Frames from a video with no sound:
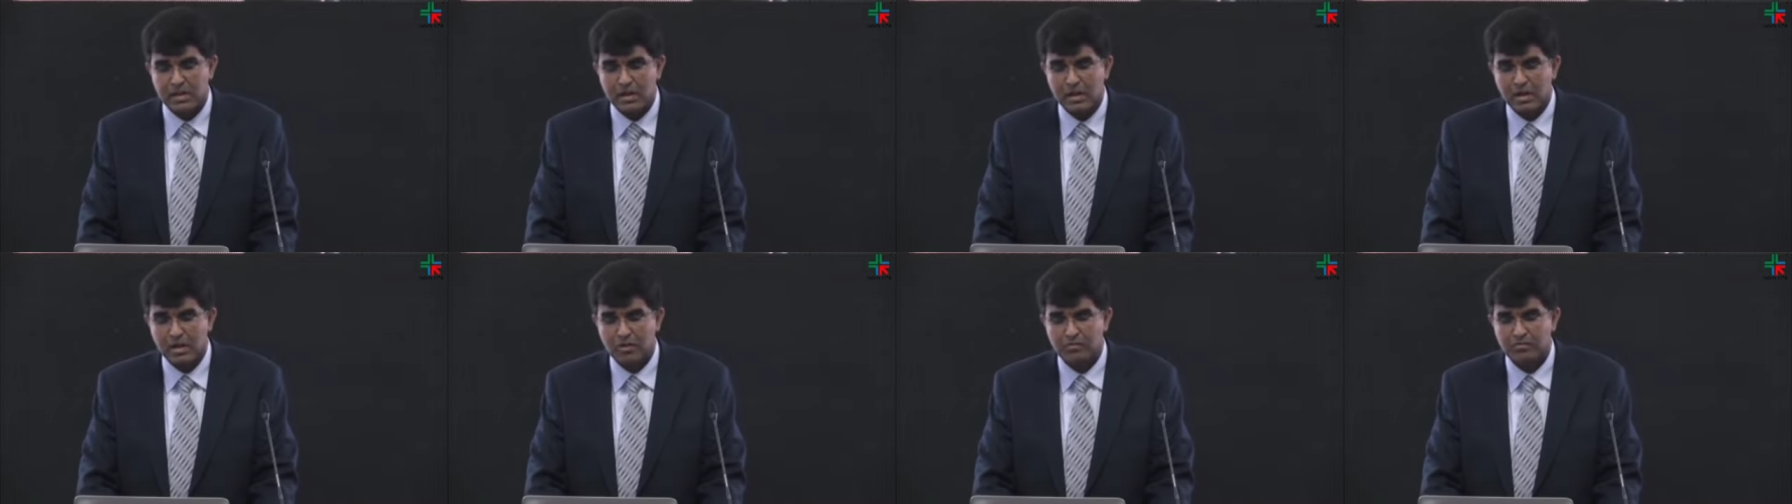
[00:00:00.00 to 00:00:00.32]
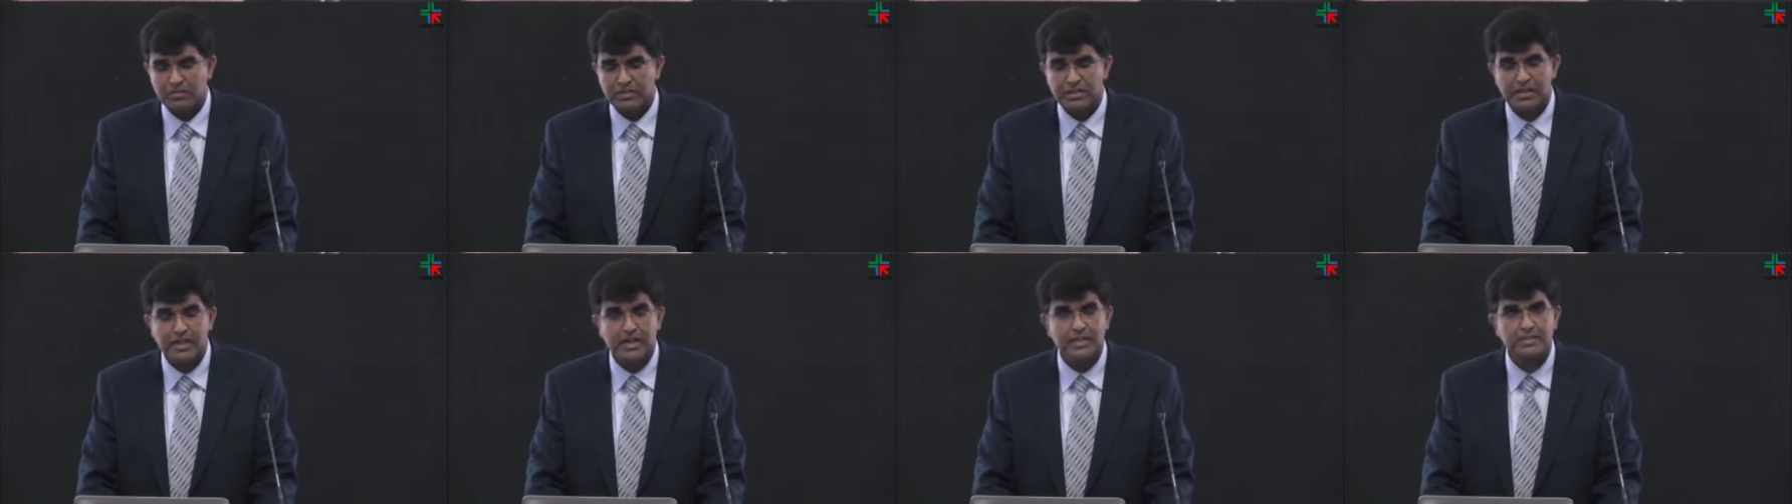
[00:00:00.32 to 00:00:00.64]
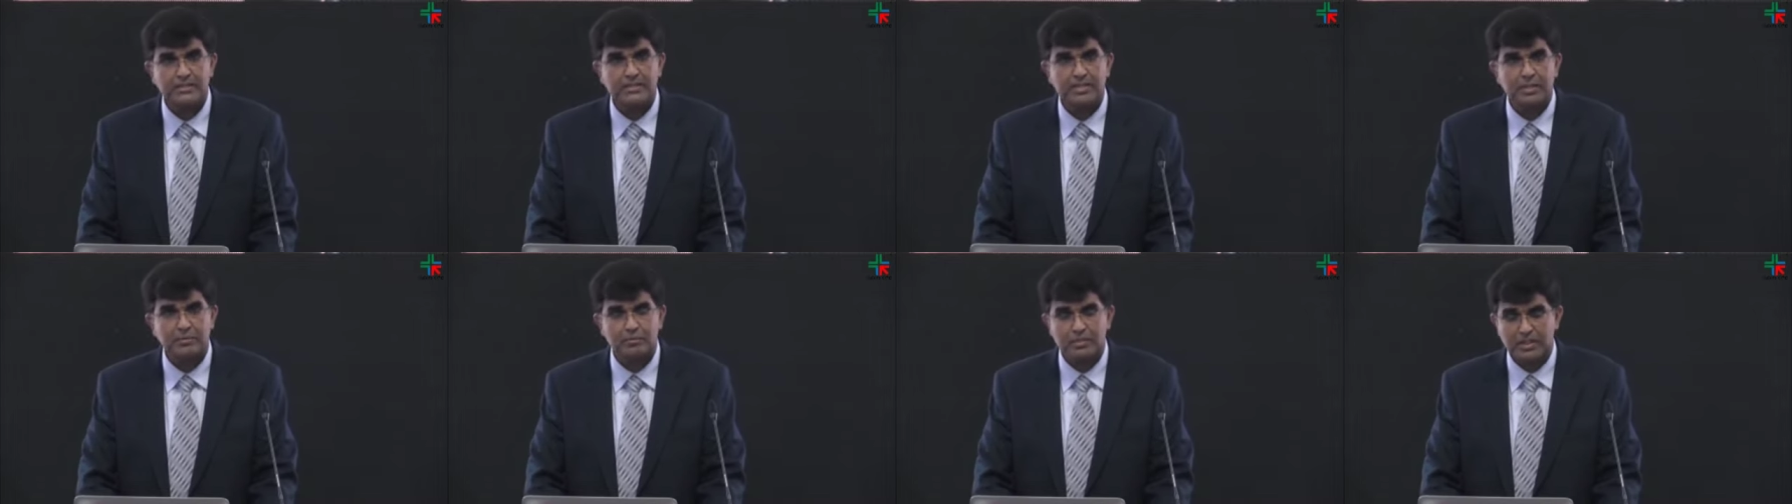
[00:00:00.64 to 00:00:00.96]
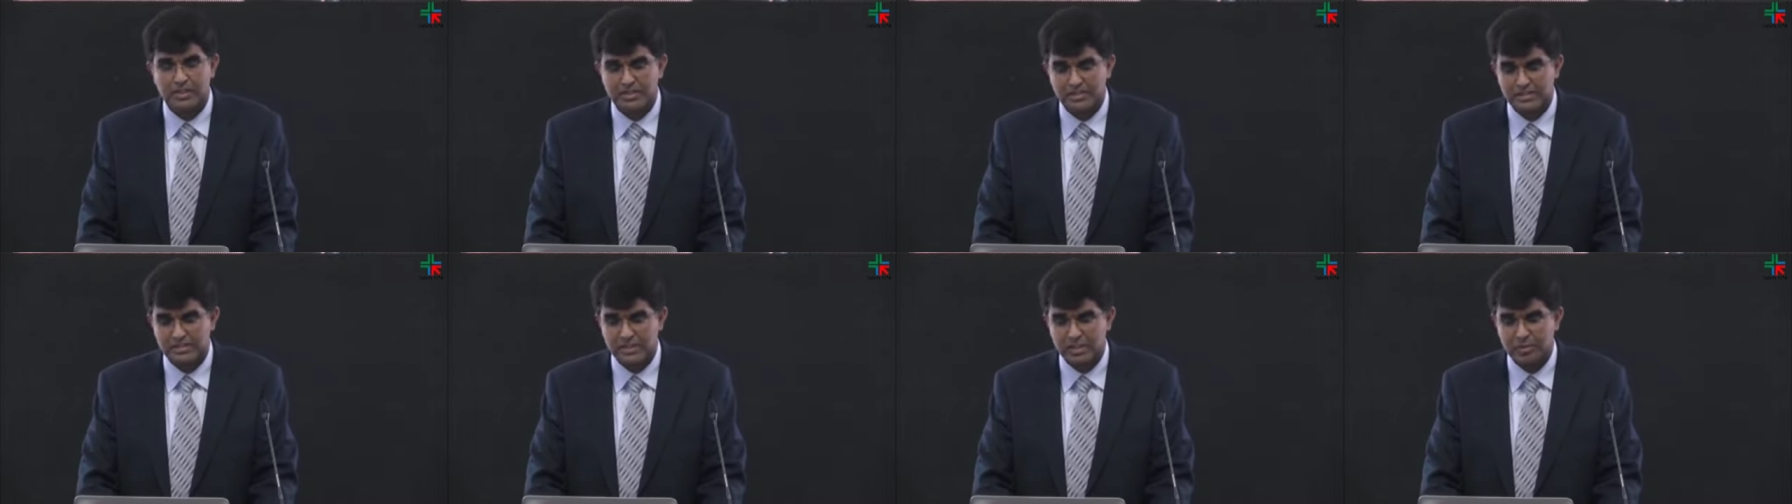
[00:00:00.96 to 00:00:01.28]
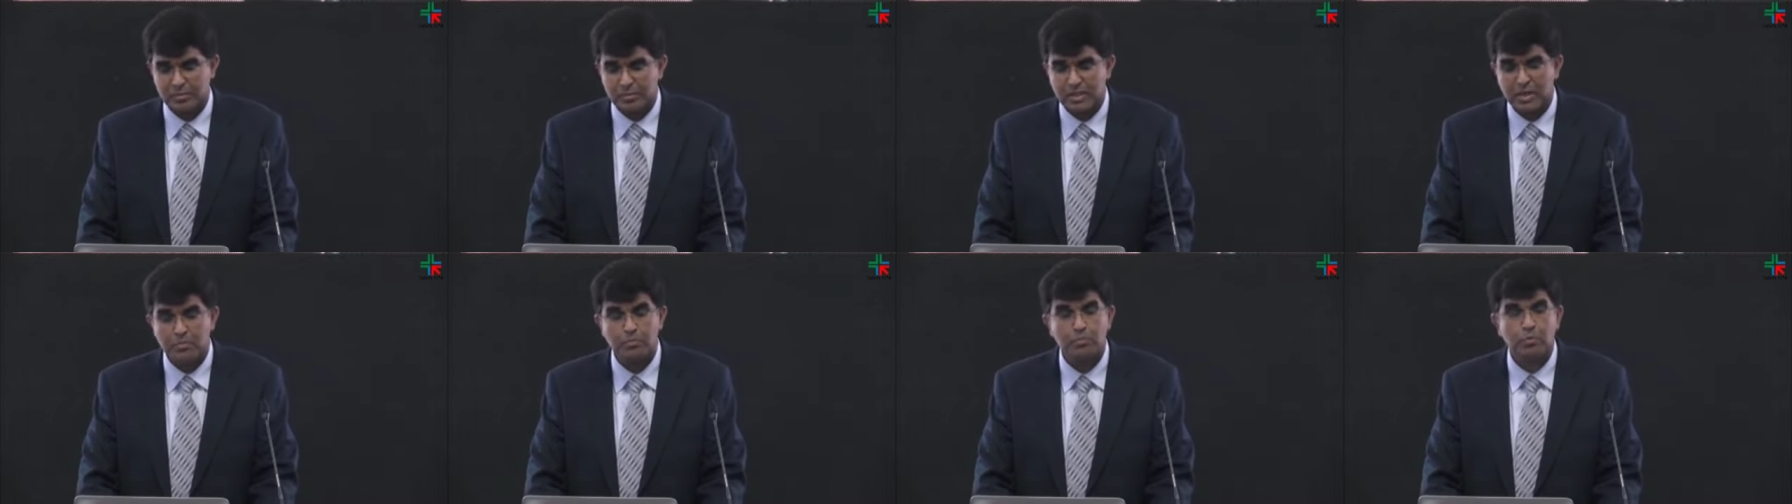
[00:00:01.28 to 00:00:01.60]
of delayed cerebral
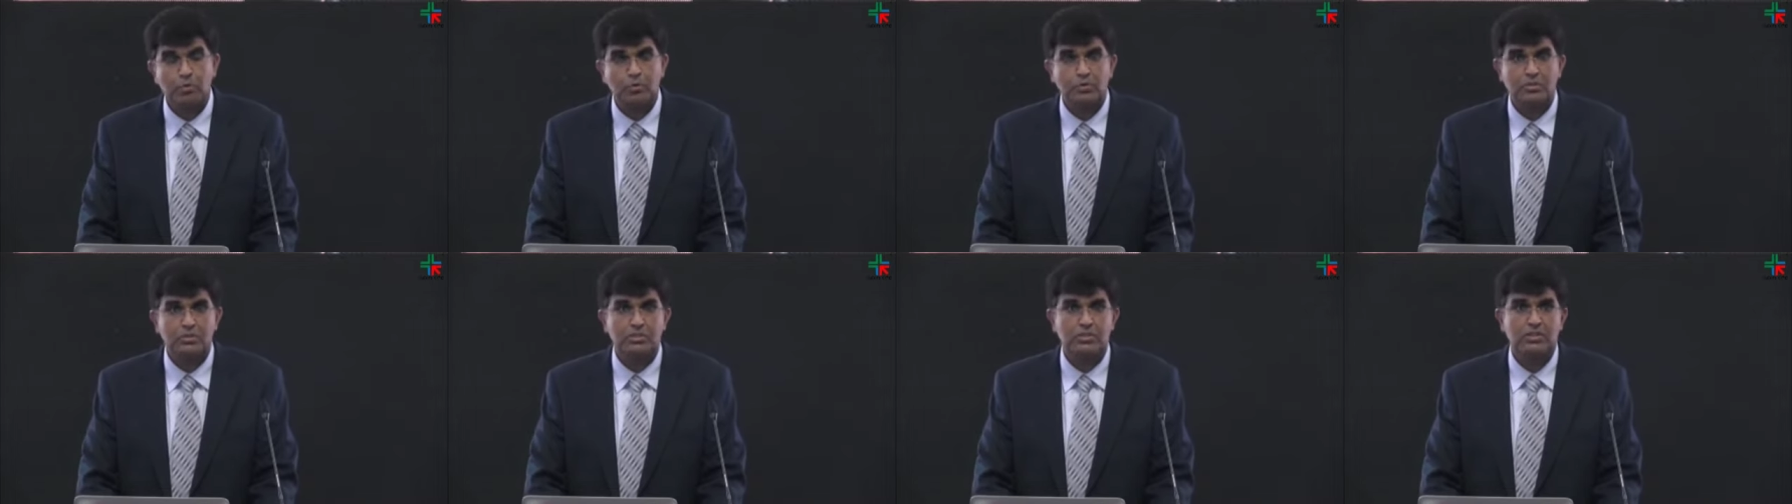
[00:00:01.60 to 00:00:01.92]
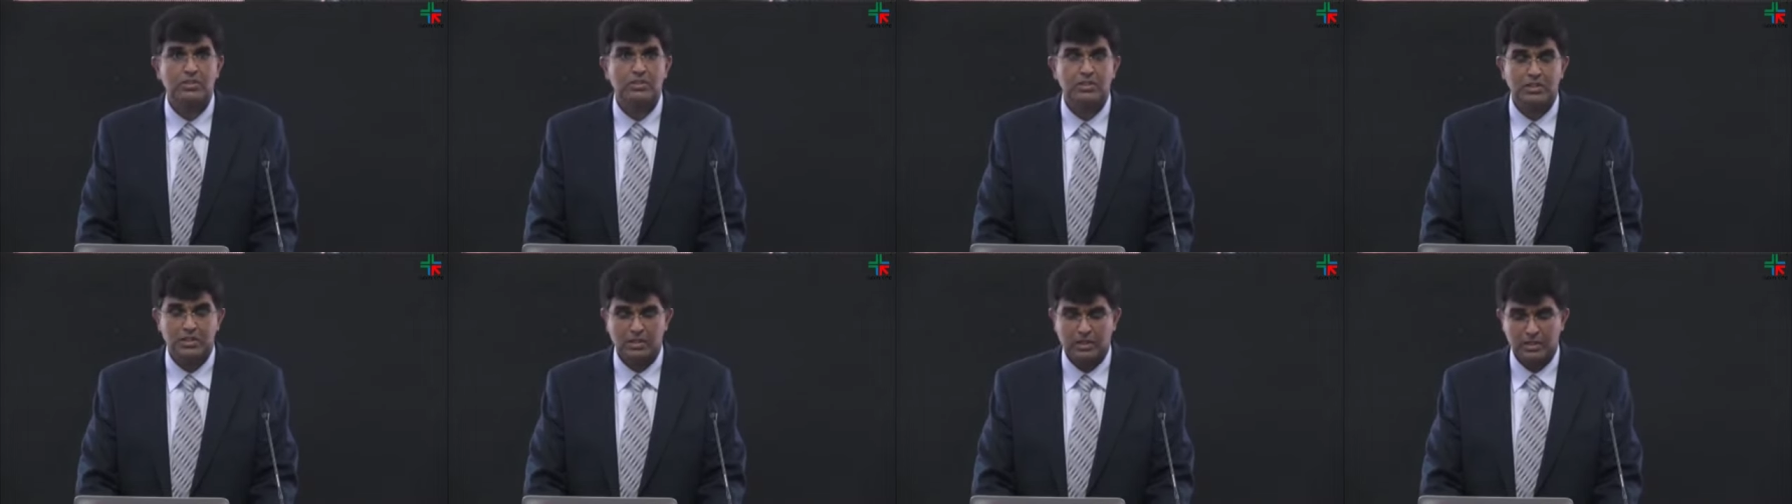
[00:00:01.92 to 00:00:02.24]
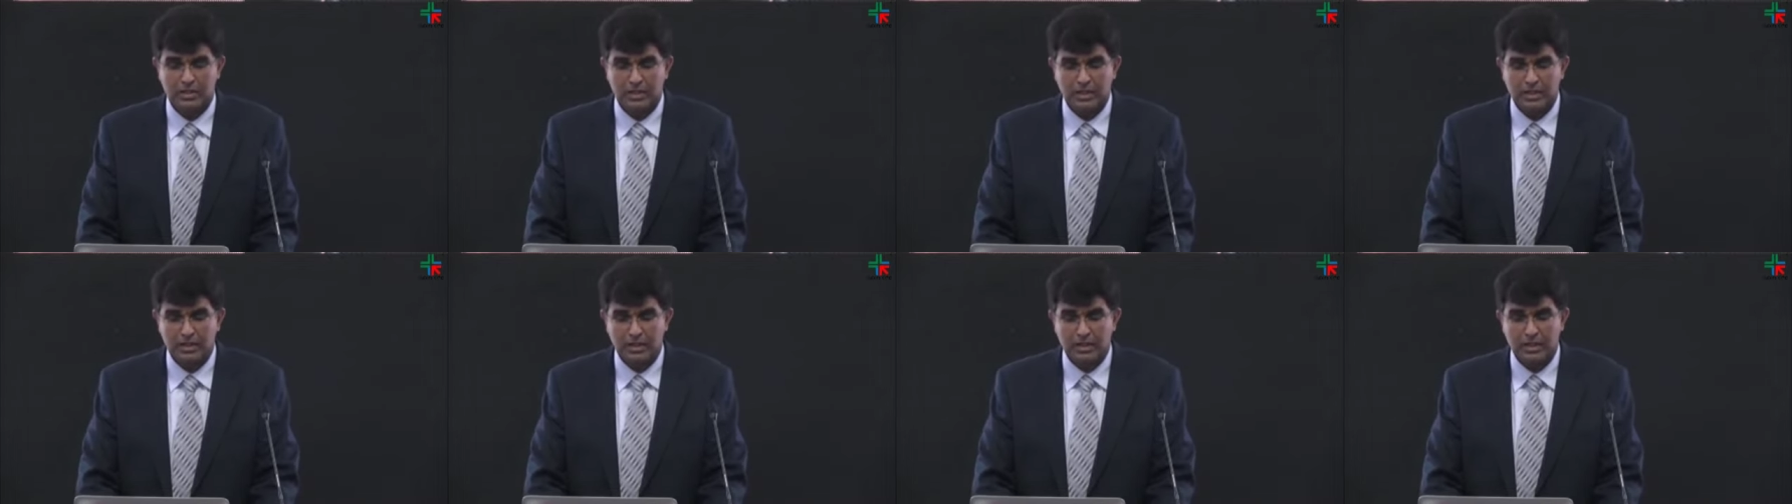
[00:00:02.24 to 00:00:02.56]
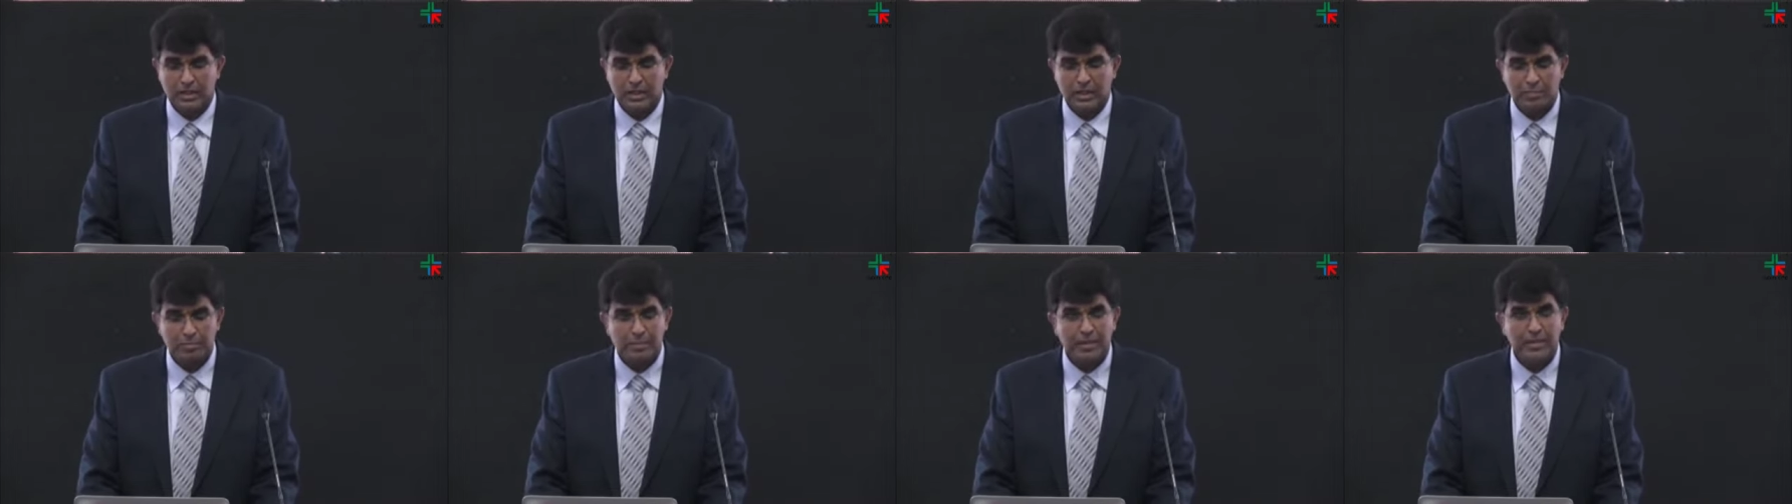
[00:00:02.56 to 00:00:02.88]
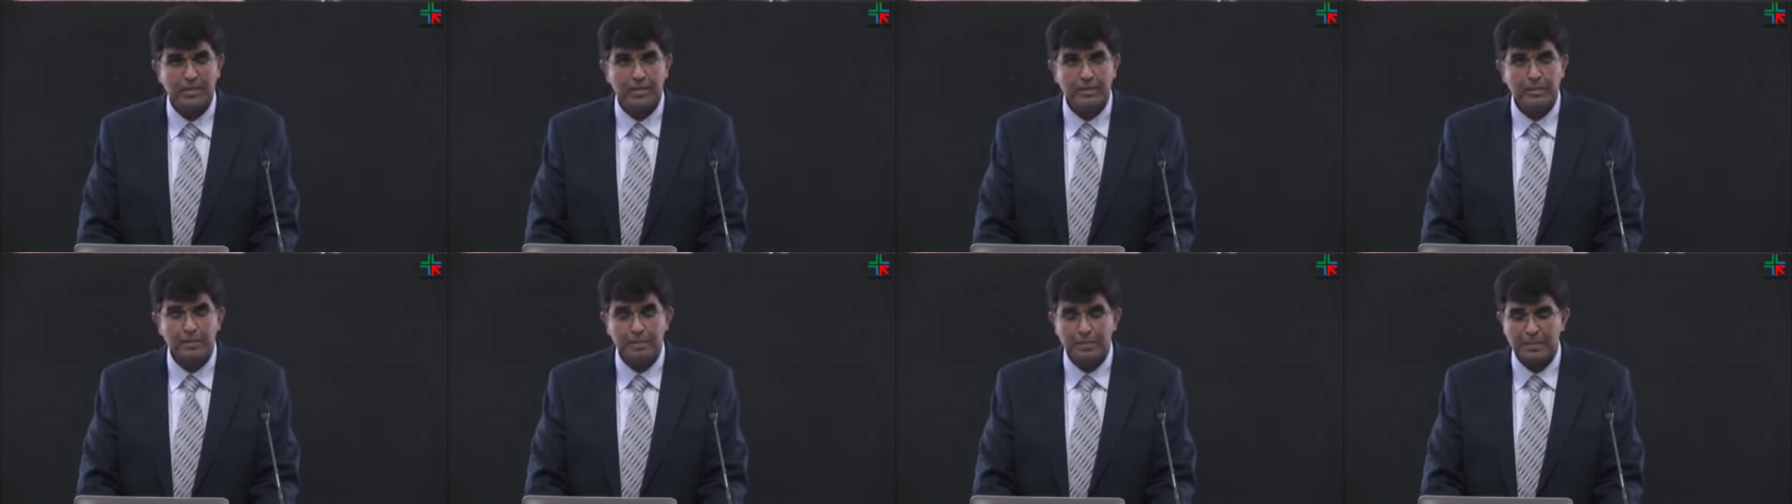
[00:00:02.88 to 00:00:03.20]
ischemia post-clipping,
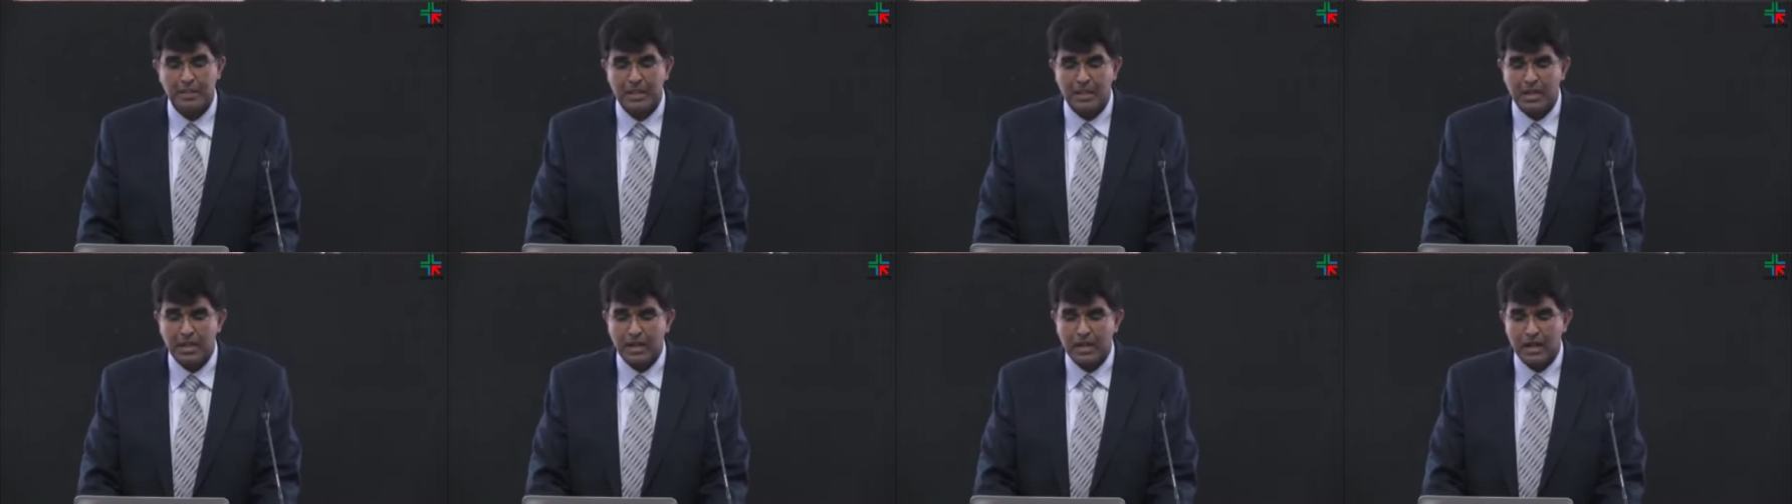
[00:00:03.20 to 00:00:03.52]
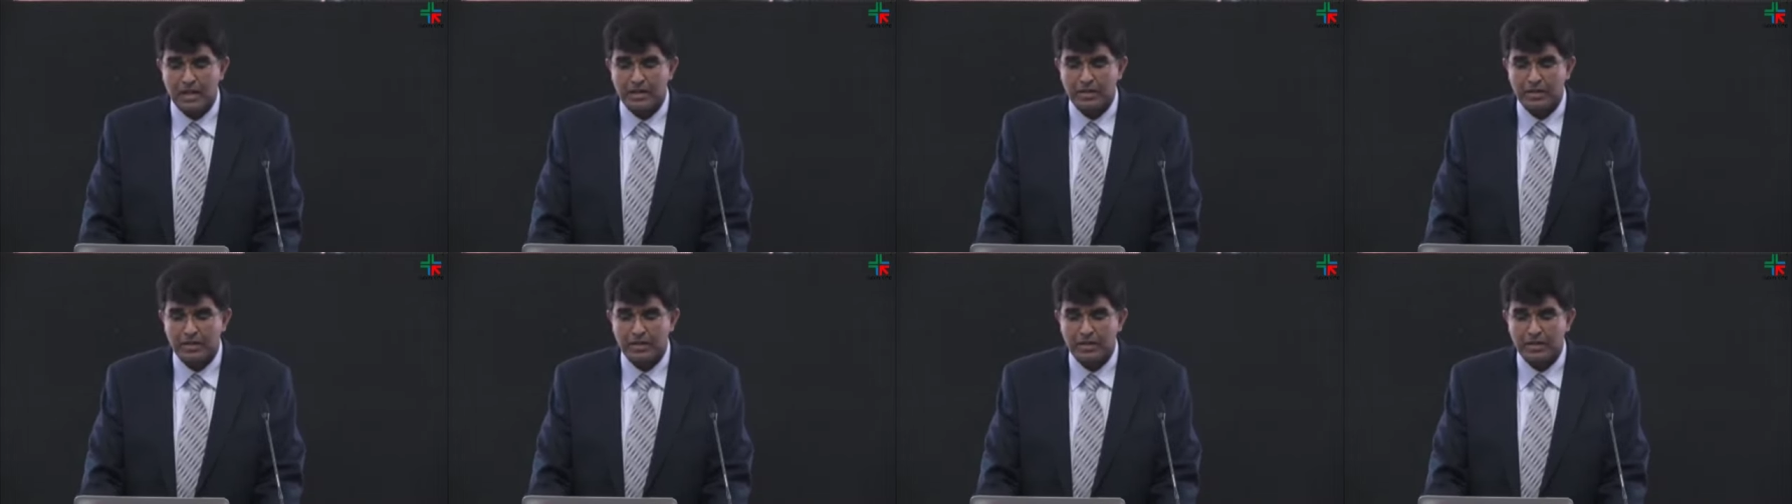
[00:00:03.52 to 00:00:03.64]
and